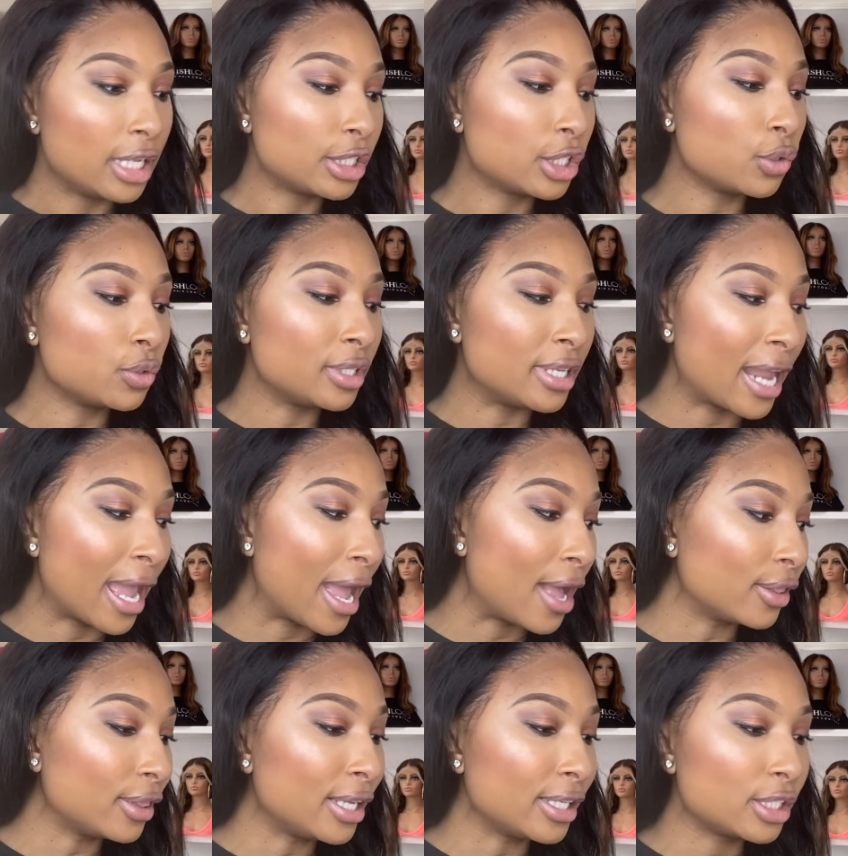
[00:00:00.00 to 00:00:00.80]
So
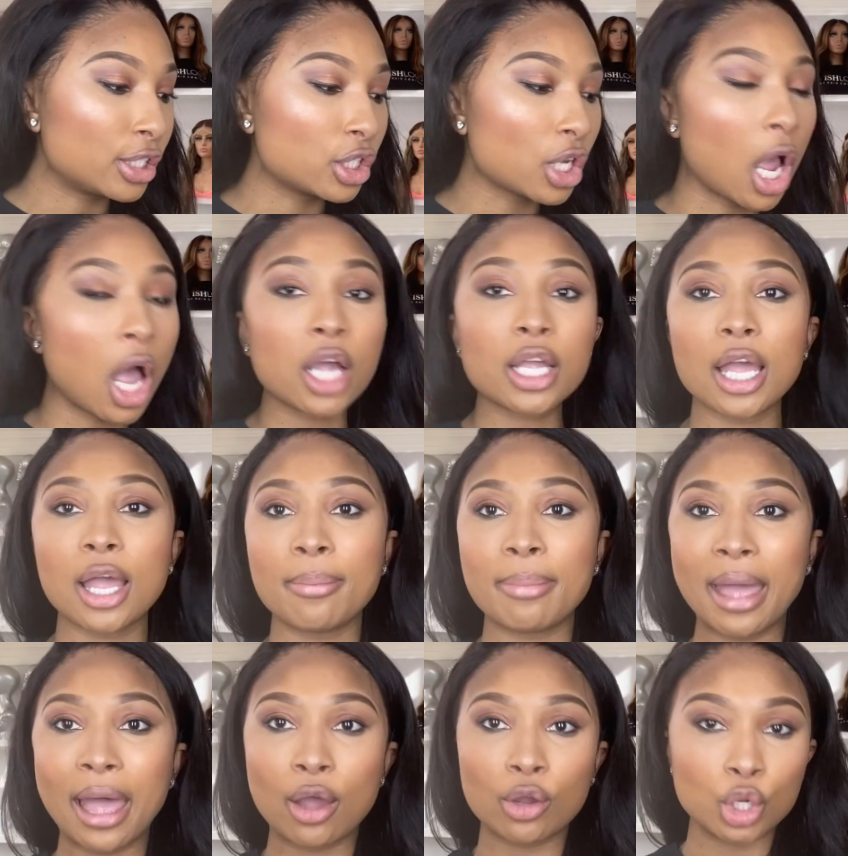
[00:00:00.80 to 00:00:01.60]
now let's talk
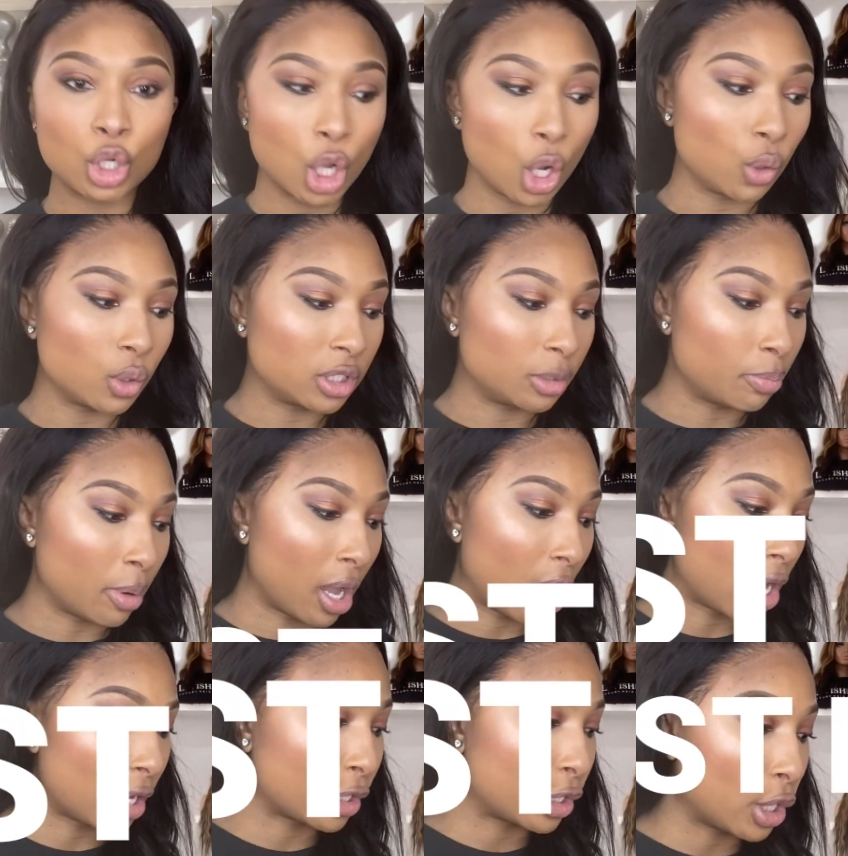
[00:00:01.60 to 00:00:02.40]
about Ghost
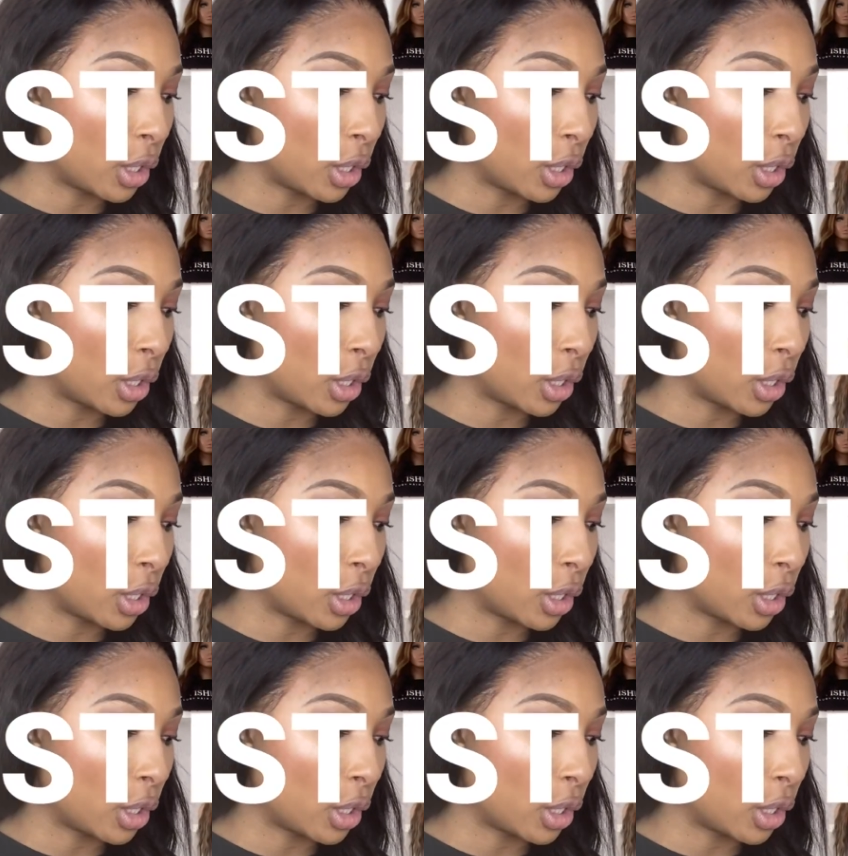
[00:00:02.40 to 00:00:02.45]
Bond.